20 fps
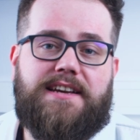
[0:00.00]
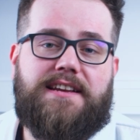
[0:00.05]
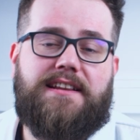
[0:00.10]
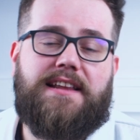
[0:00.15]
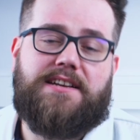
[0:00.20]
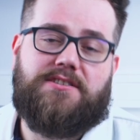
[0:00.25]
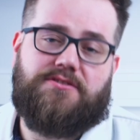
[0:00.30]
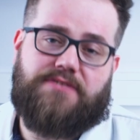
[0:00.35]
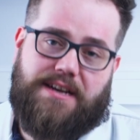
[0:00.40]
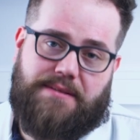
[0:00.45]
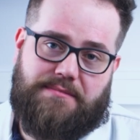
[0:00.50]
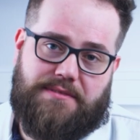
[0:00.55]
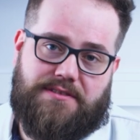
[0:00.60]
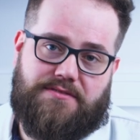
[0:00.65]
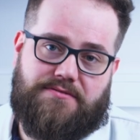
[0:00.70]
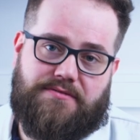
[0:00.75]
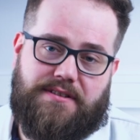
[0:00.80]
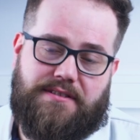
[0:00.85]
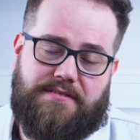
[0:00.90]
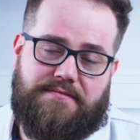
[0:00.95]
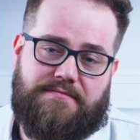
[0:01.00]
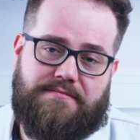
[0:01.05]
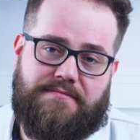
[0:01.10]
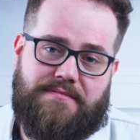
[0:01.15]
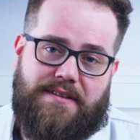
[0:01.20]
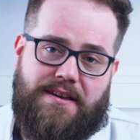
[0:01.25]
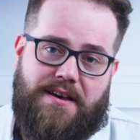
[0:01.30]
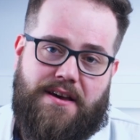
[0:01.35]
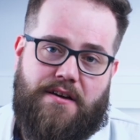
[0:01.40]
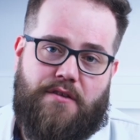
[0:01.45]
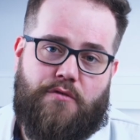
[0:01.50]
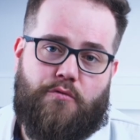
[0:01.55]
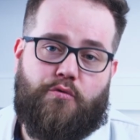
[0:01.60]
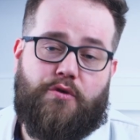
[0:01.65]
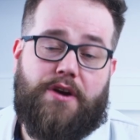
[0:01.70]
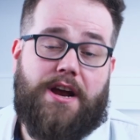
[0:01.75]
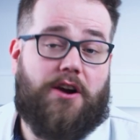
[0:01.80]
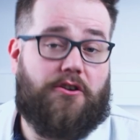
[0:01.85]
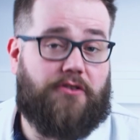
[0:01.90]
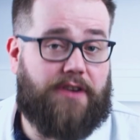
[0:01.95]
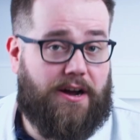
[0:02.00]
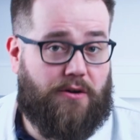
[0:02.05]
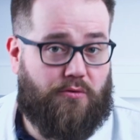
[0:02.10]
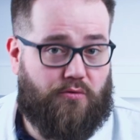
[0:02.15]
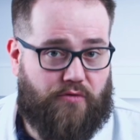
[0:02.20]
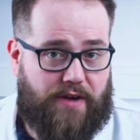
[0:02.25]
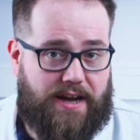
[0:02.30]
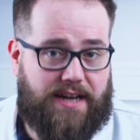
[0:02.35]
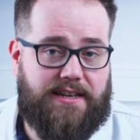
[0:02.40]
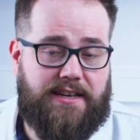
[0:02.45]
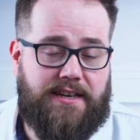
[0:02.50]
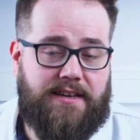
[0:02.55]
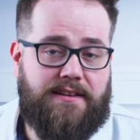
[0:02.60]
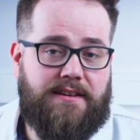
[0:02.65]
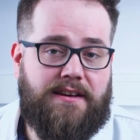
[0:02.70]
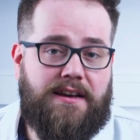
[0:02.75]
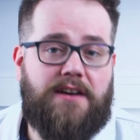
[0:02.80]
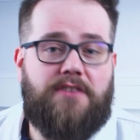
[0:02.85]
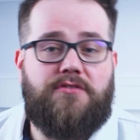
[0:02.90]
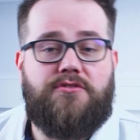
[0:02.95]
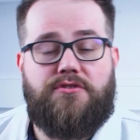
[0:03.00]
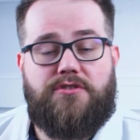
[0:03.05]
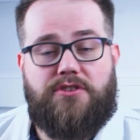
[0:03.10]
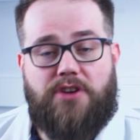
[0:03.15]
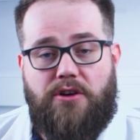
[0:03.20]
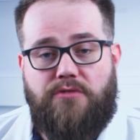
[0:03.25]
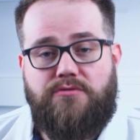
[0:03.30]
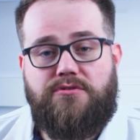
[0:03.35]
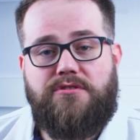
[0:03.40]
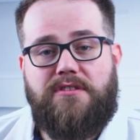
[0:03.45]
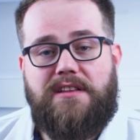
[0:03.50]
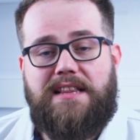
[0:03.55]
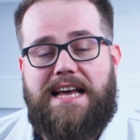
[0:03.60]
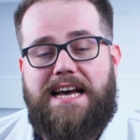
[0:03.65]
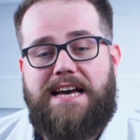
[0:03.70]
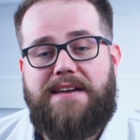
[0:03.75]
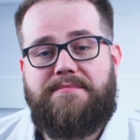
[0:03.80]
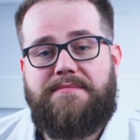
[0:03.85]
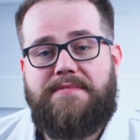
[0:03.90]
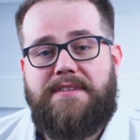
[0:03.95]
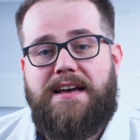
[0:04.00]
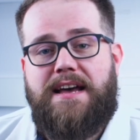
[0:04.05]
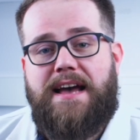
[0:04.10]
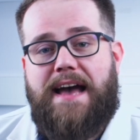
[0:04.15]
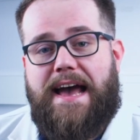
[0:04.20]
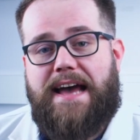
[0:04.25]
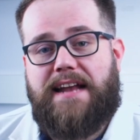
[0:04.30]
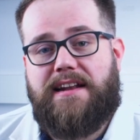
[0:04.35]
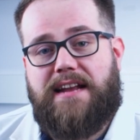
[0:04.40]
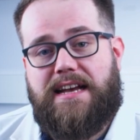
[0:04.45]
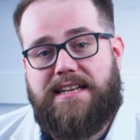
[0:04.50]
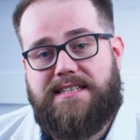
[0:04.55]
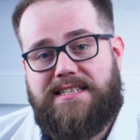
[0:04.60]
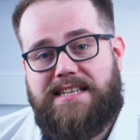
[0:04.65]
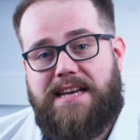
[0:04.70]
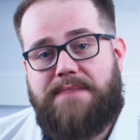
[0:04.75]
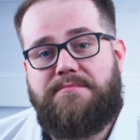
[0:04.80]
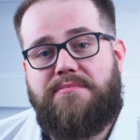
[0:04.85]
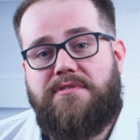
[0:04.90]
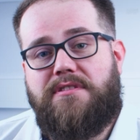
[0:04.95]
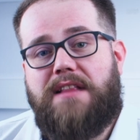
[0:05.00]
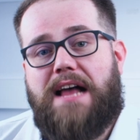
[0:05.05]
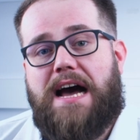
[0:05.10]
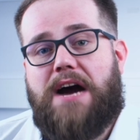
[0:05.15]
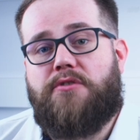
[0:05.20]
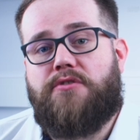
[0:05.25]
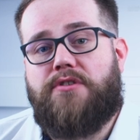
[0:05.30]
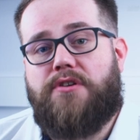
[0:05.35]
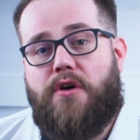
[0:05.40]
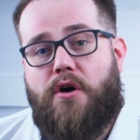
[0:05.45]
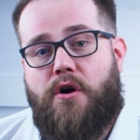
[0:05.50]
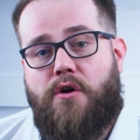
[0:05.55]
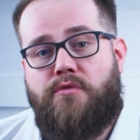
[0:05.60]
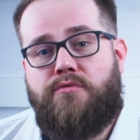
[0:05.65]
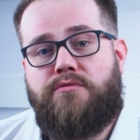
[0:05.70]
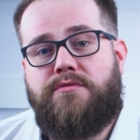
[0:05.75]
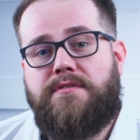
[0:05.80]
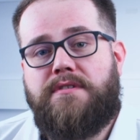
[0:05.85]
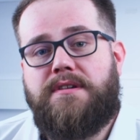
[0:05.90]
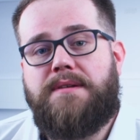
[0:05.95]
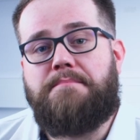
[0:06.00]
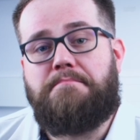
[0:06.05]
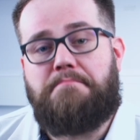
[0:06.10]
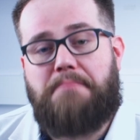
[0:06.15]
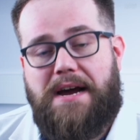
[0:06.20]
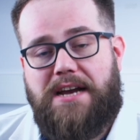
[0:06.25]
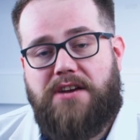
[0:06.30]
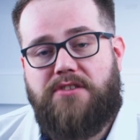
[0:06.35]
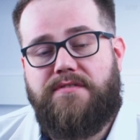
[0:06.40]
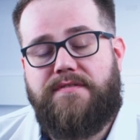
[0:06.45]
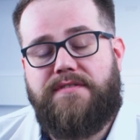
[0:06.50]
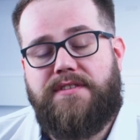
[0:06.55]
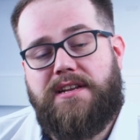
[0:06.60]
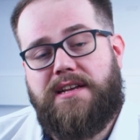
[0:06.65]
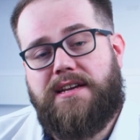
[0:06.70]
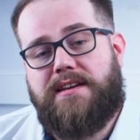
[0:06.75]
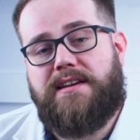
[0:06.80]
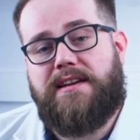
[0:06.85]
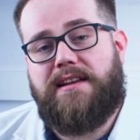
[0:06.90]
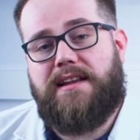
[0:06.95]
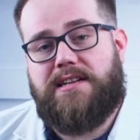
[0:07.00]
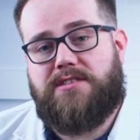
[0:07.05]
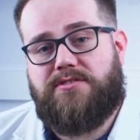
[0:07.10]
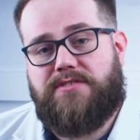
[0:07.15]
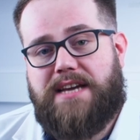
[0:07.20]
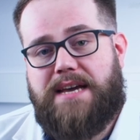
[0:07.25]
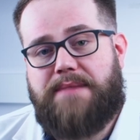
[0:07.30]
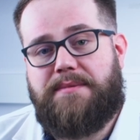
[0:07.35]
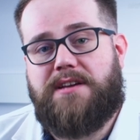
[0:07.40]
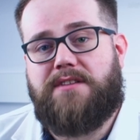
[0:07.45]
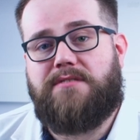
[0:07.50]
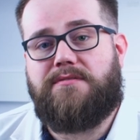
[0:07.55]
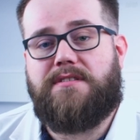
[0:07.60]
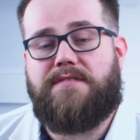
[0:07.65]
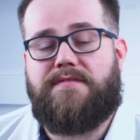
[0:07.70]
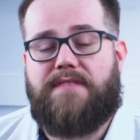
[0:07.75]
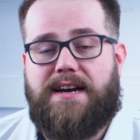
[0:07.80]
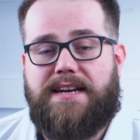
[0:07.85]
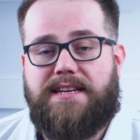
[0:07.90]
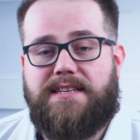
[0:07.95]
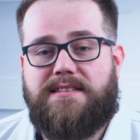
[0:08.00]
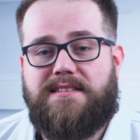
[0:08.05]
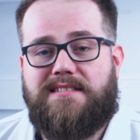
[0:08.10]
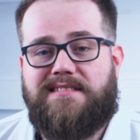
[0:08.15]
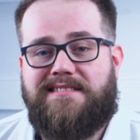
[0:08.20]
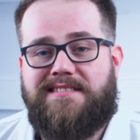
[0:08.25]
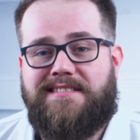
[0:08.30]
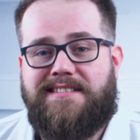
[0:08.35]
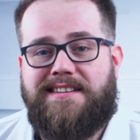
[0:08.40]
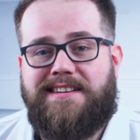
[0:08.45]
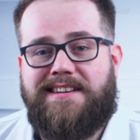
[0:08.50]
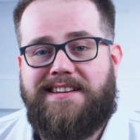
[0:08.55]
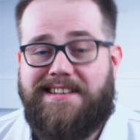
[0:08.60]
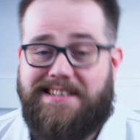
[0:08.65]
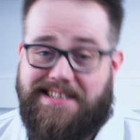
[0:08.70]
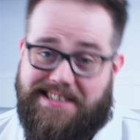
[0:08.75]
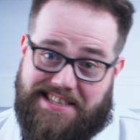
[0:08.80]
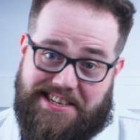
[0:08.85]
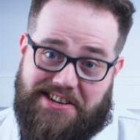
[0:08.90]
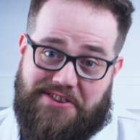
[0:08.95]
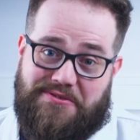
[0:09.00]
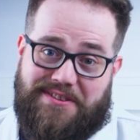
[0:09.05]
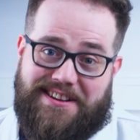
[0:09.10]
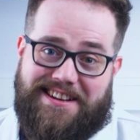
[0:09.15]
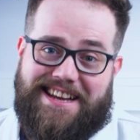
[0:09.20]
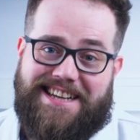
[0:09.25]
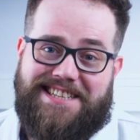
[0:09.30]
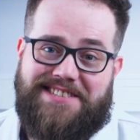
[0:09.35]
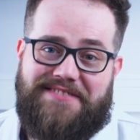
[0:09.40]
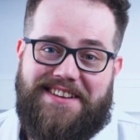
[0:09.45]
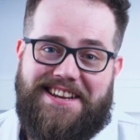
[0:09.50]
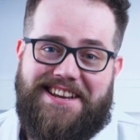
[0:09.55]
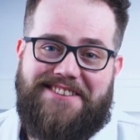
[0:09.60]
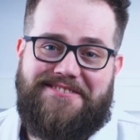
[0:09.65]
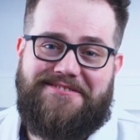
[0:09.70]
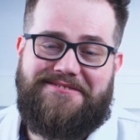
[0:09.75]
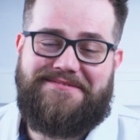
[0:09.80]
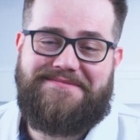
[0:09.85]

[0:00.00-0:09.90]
electrochemistry. We are now ready to go to the lab and assemble our own microfluidic electrochemical device. See you in the next video!